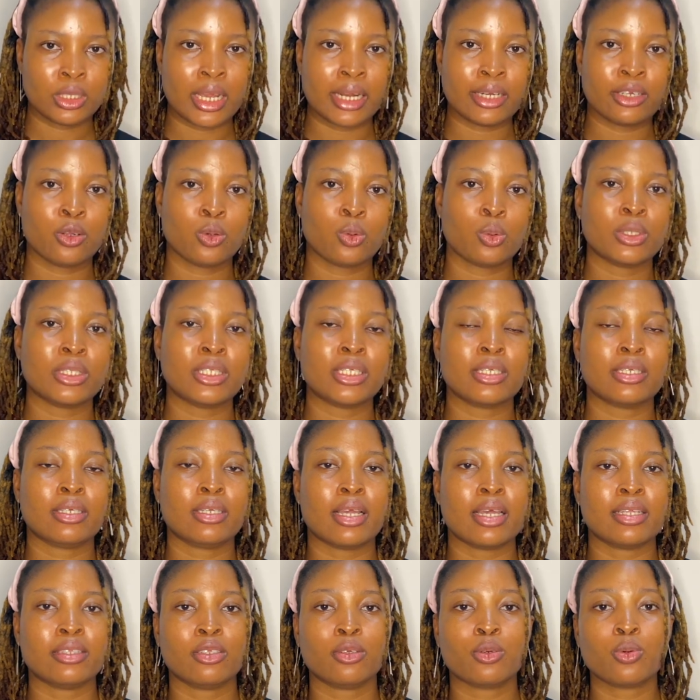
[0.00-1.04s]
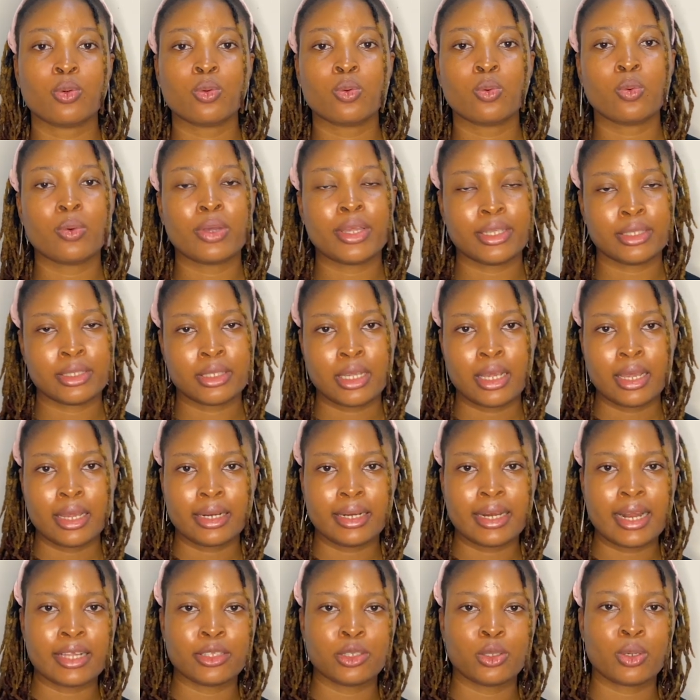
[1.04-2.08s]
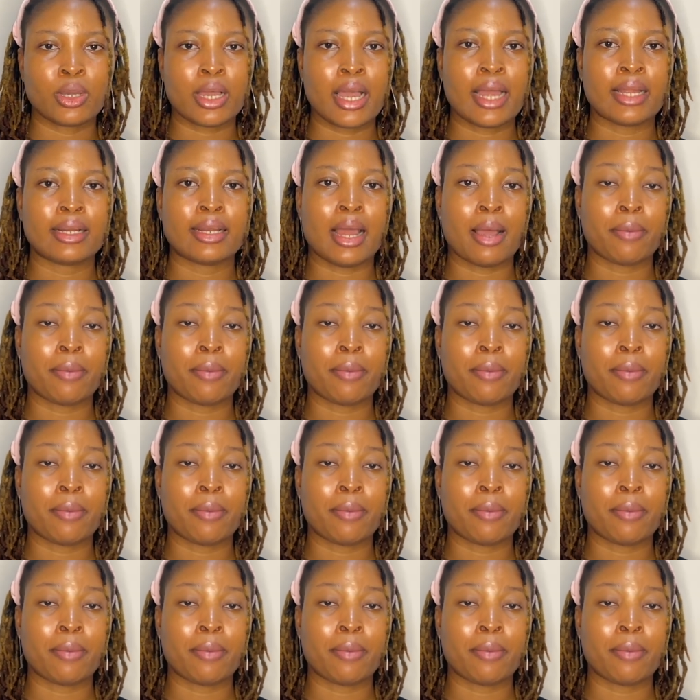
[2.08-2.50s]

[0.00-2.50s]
and you will see the ethical ways that you can